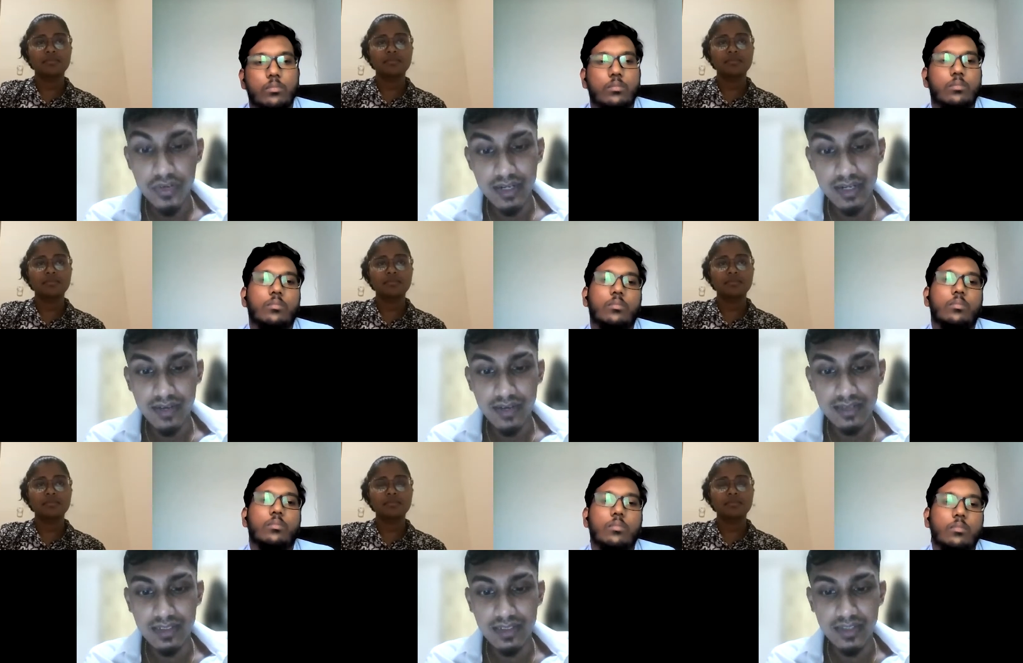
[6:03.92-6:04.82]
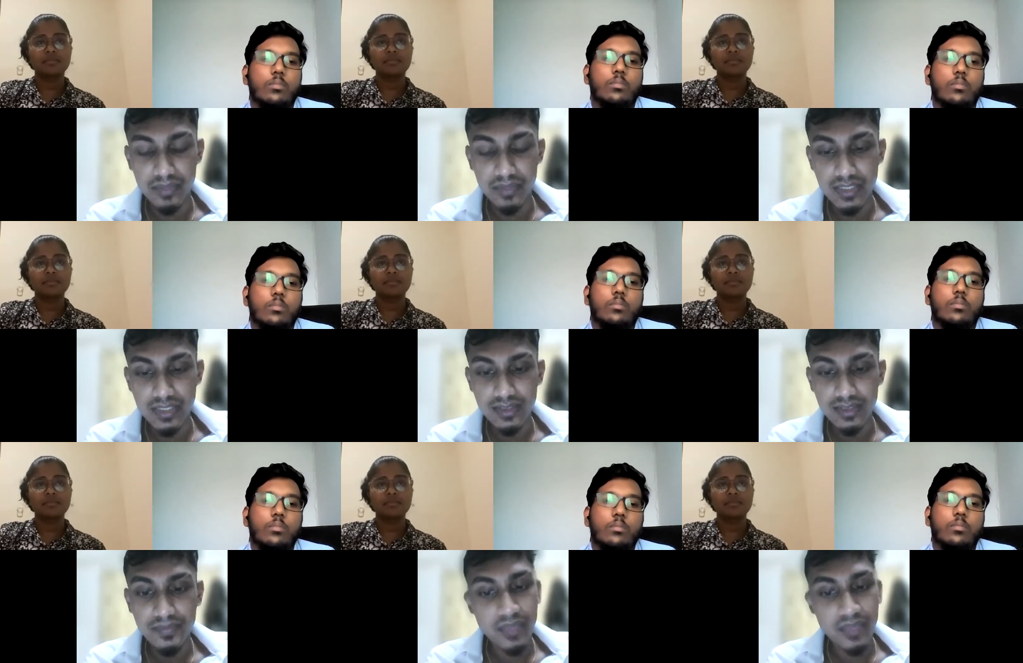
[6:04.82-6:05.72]
Speaker 1: rise in temperature,
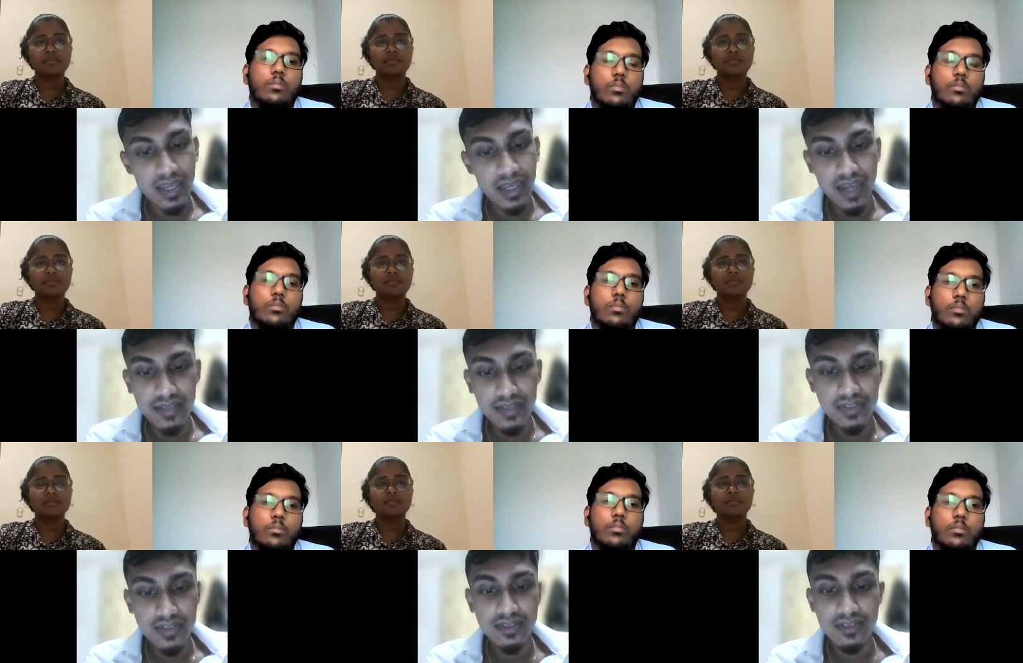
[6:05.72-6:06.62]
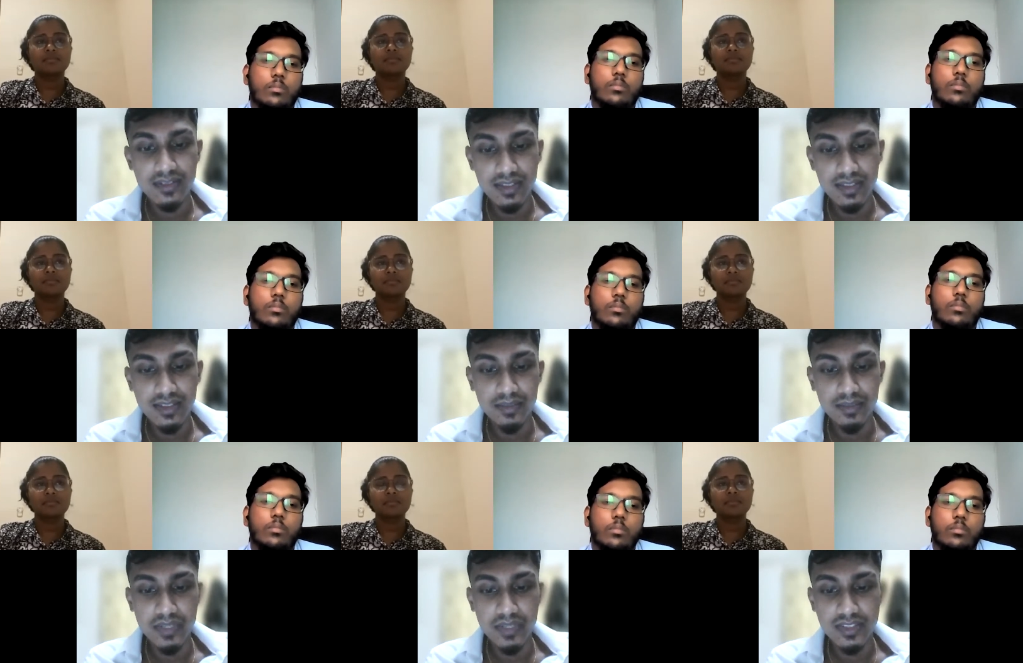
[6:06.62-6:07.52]
uneven skin
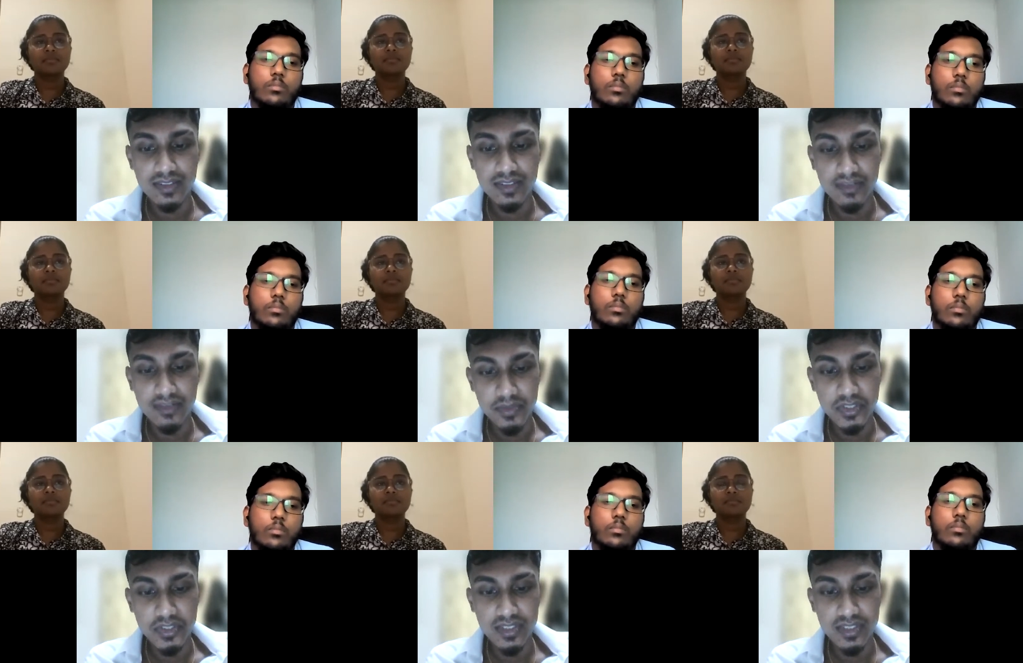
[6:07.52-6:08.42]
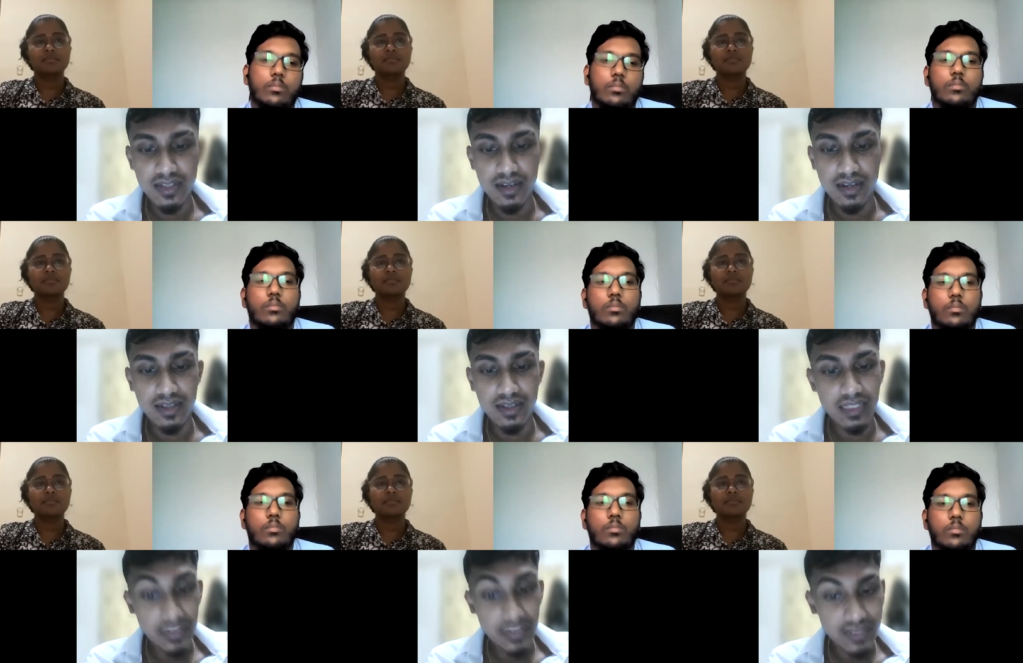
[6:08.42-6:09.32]
temperature distribution, uh,
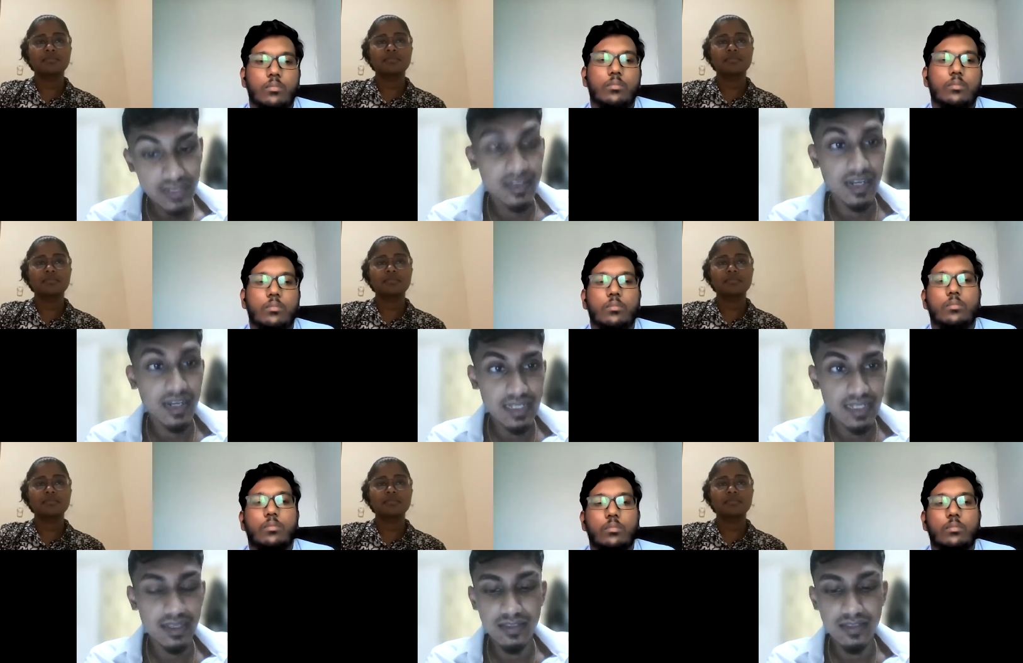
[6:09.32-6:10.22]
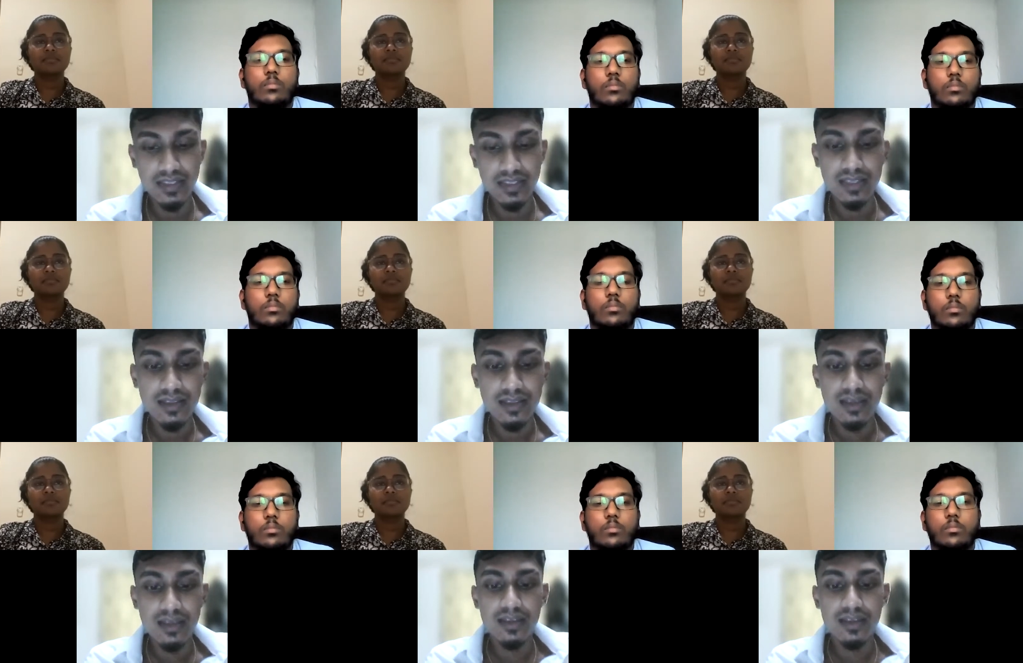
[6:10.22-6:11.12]
increased cardiac activity,
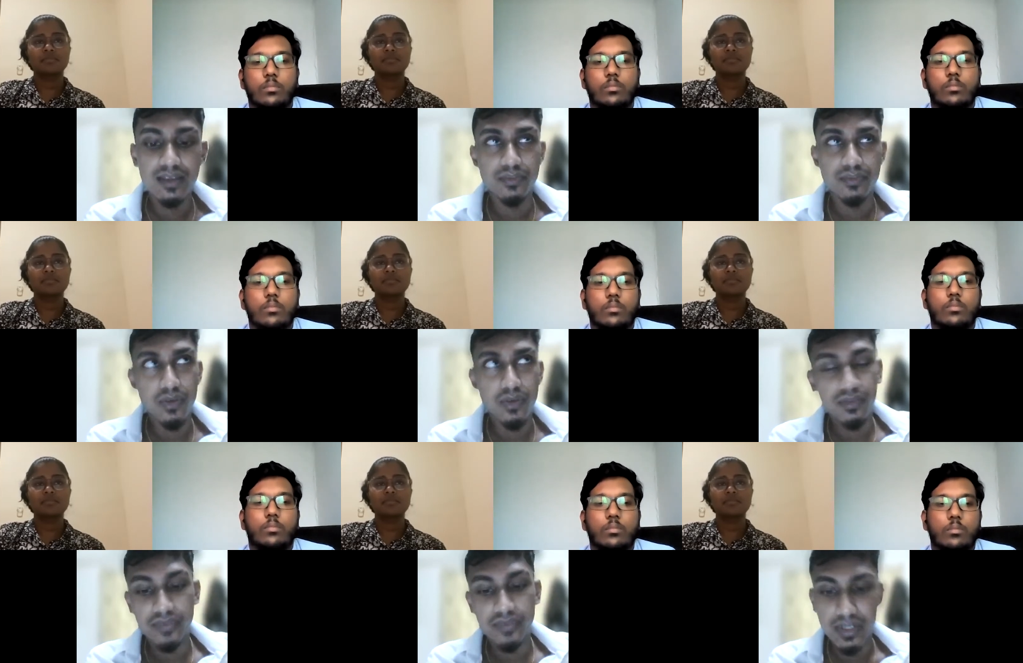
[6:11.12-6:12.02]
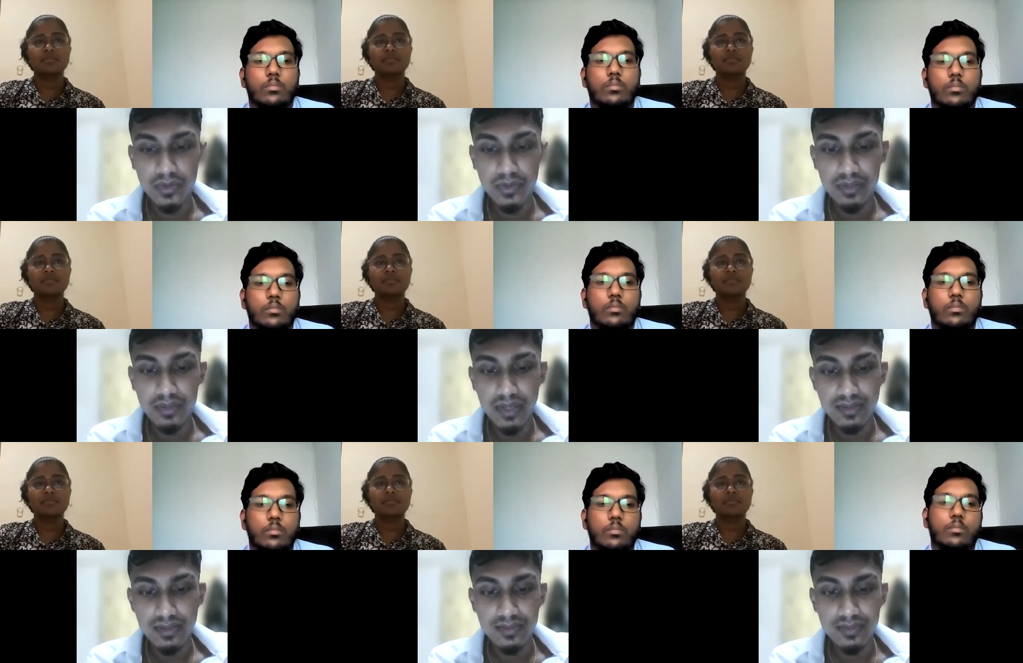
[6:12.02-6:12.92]
small frequent pulse,
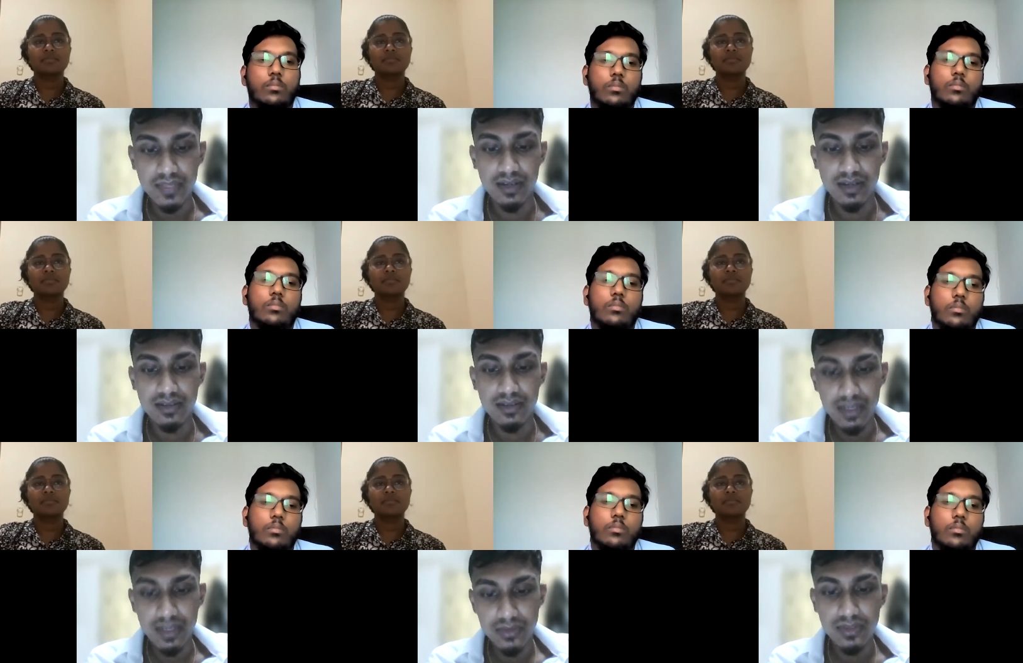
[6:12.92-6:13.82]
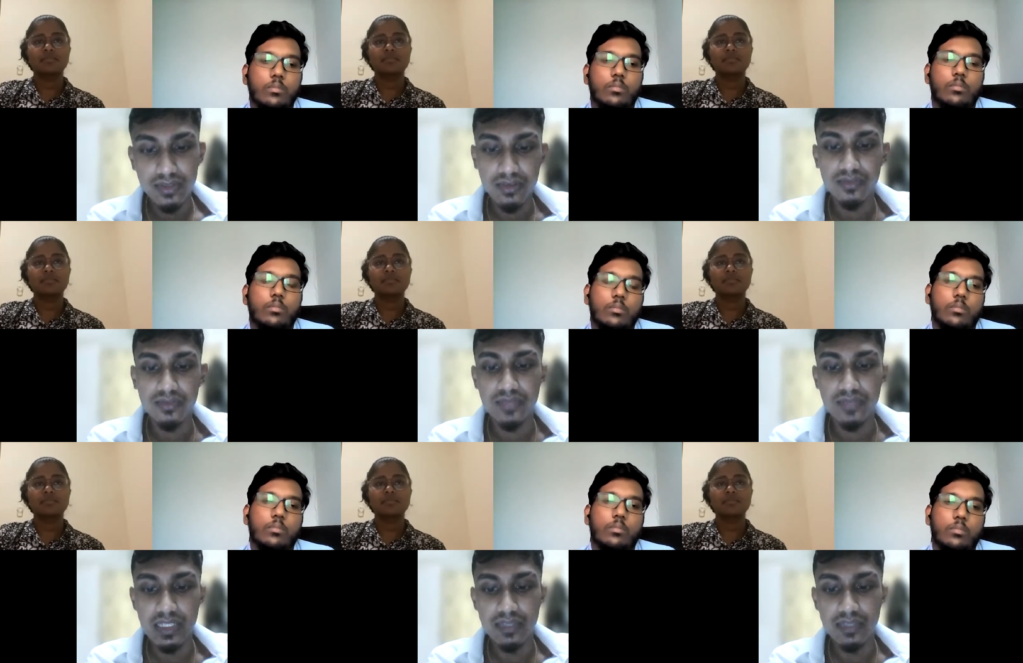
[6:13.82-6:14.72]
uh, cyanosis of
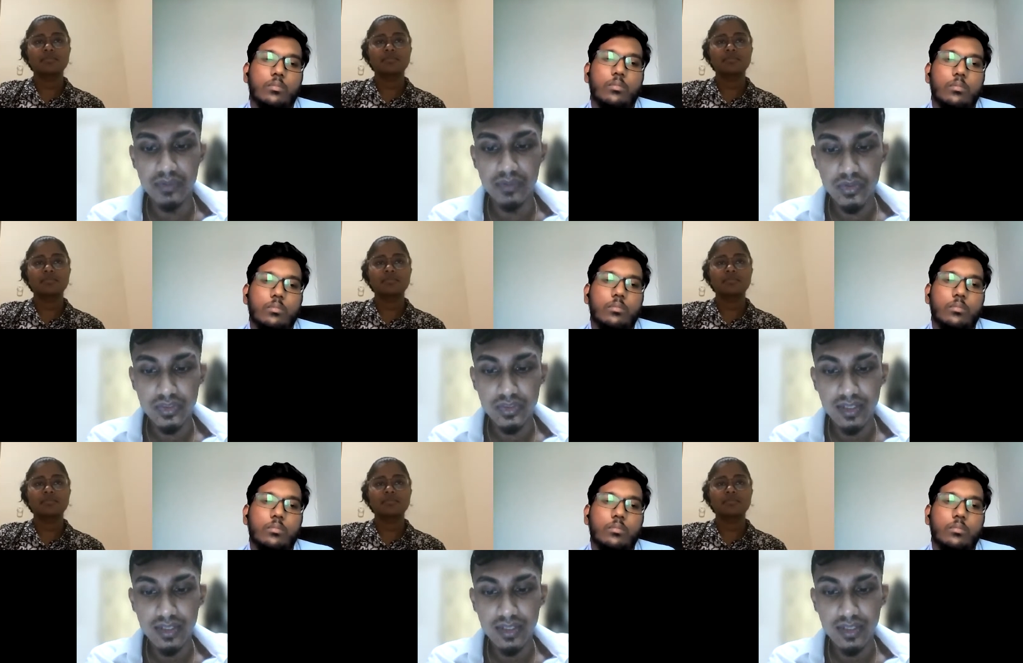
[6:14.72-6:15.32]
the mucosa,